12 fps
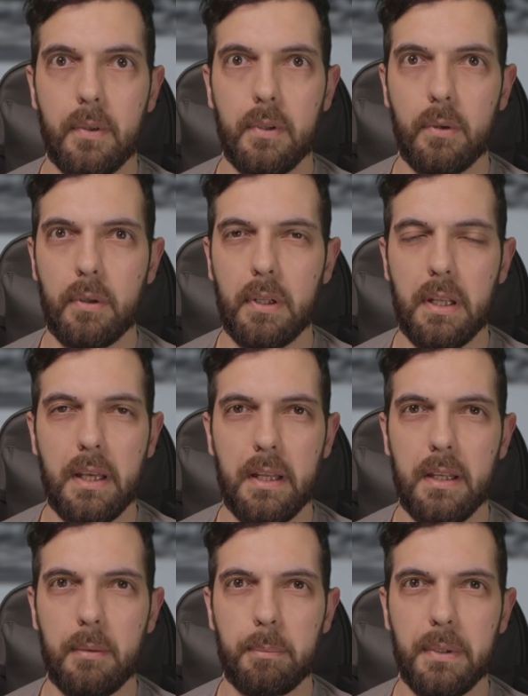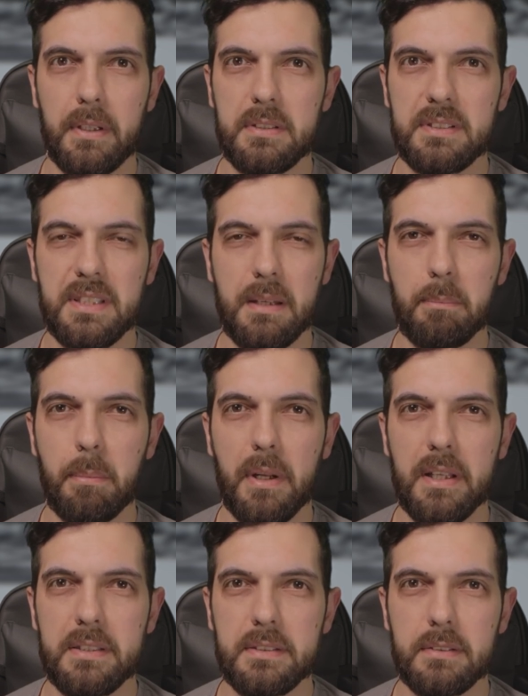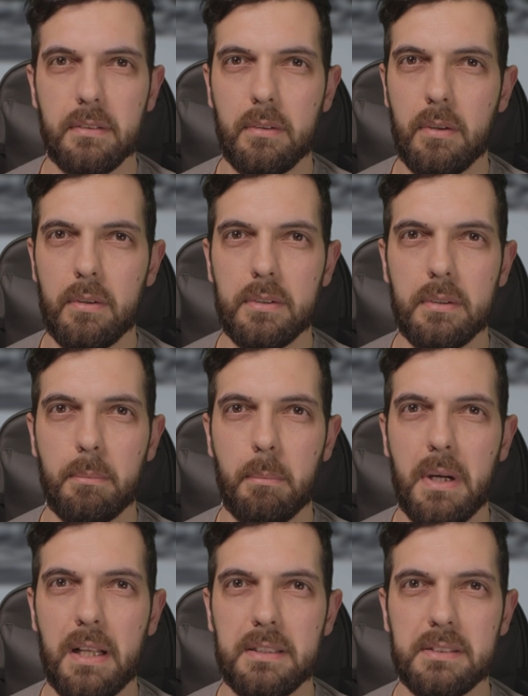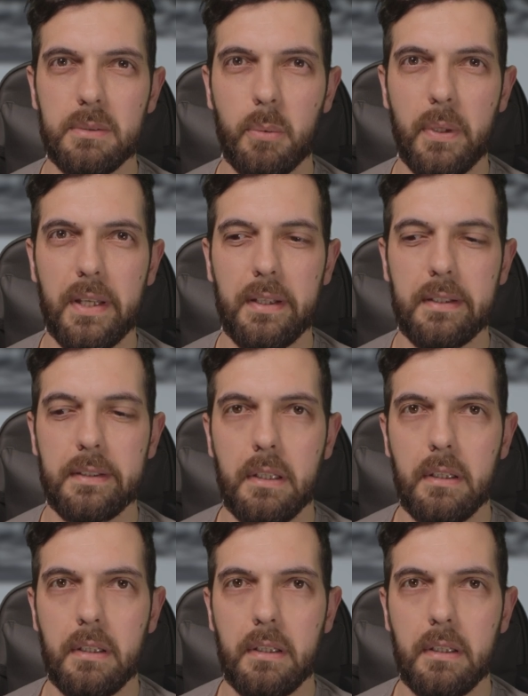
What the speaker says: You can end up in the same place or miles away.